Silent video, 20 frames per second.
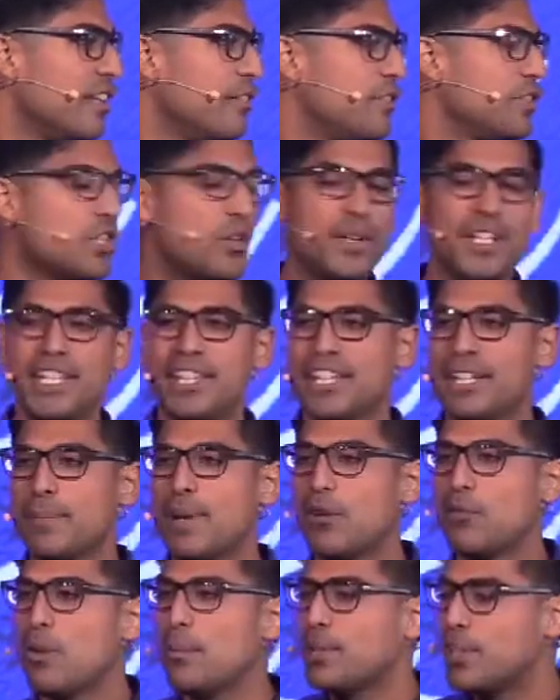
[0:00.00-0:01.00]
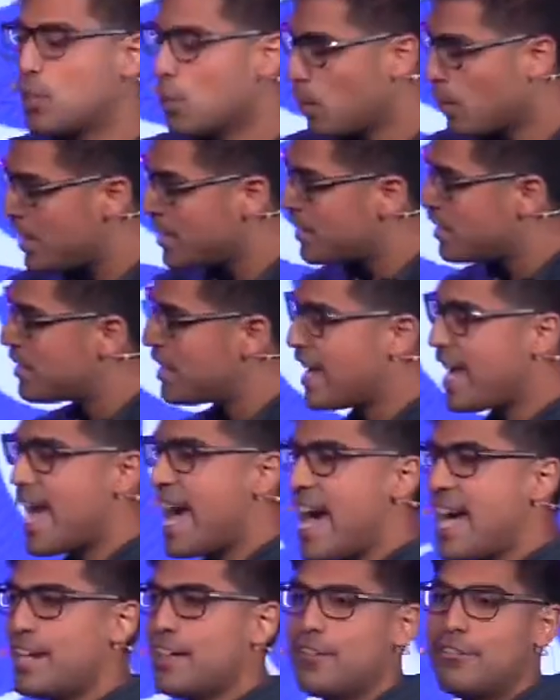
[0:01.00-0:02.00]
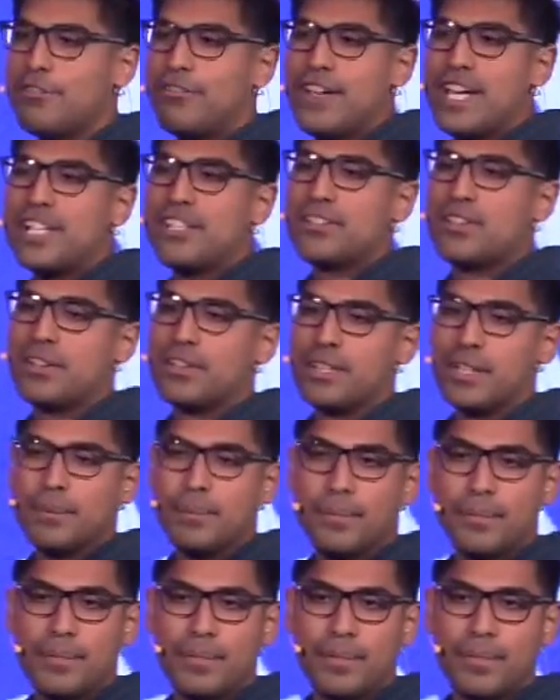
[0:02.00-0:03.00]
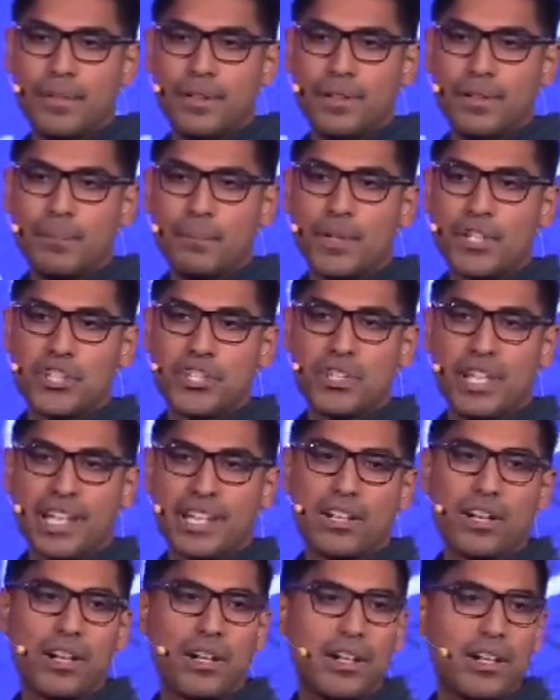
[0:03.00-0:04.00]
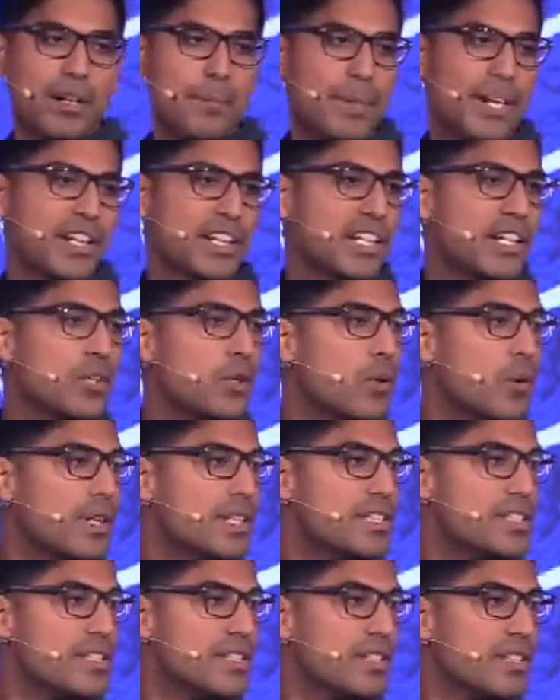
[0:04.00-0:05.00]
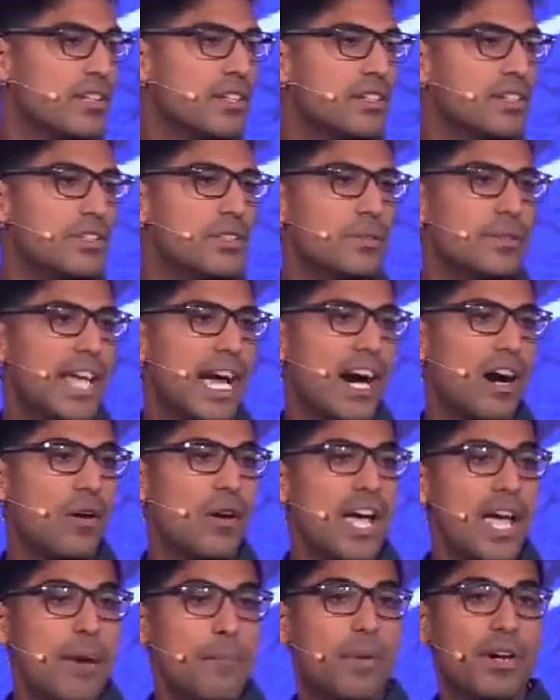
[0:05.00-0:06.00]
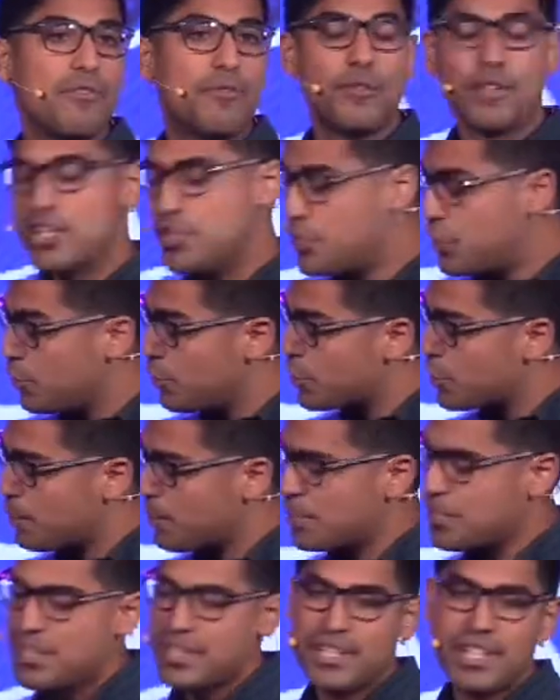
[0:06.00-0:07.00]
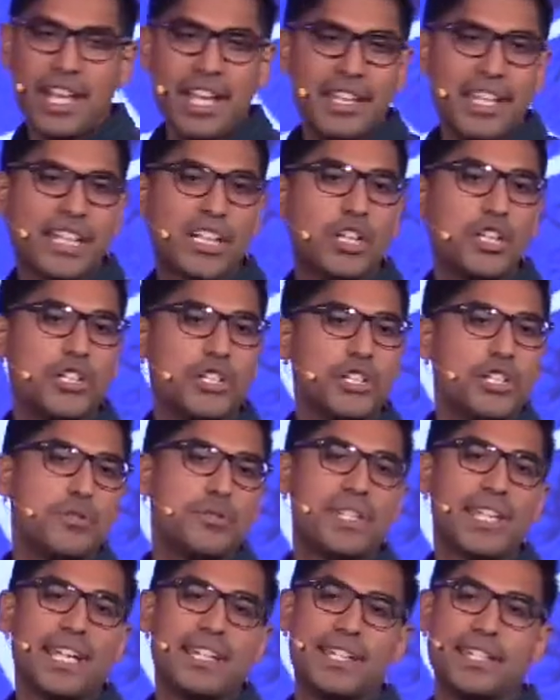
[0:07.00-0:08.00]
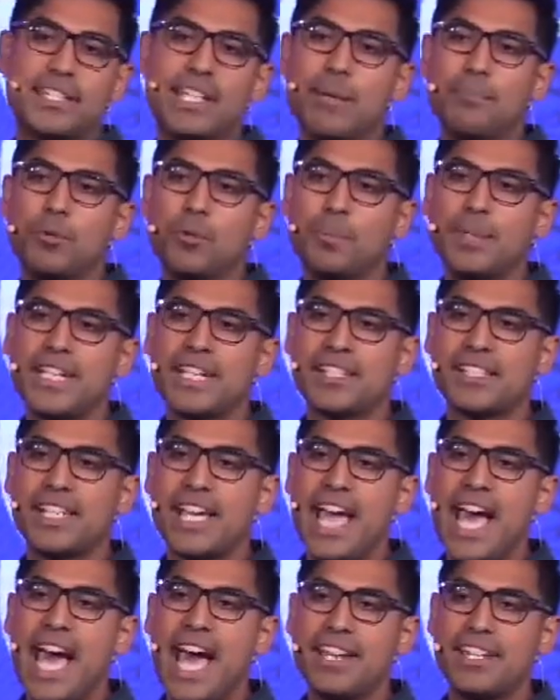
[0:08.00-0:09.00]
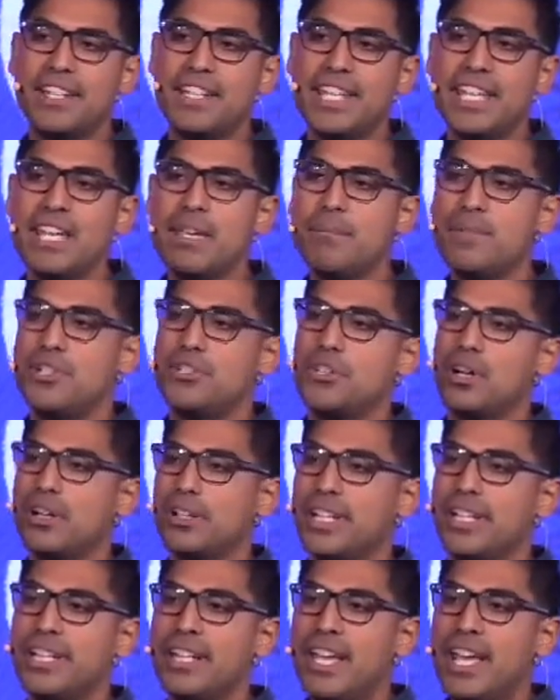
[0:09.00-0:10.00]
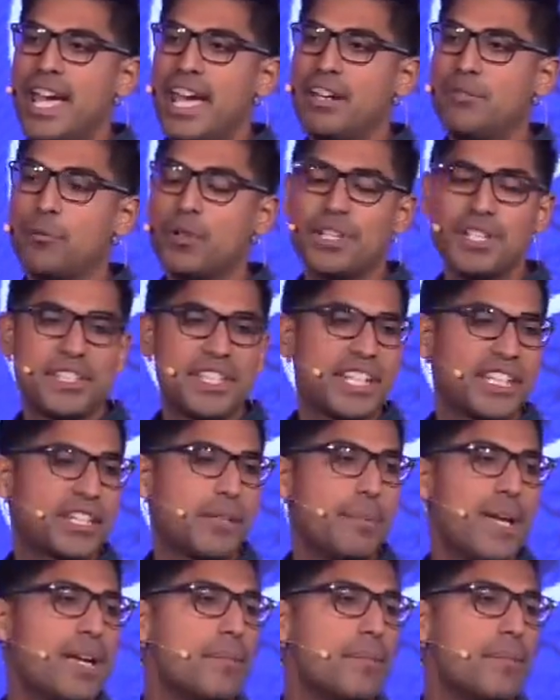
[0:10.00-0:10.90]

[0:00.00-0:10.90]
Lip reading: And if you know anything about Roman coins, they had a face on them, much like our American coins do now. But for a Jewish person, they couldn't use that in the temple because it had an image on it. And one of the Ten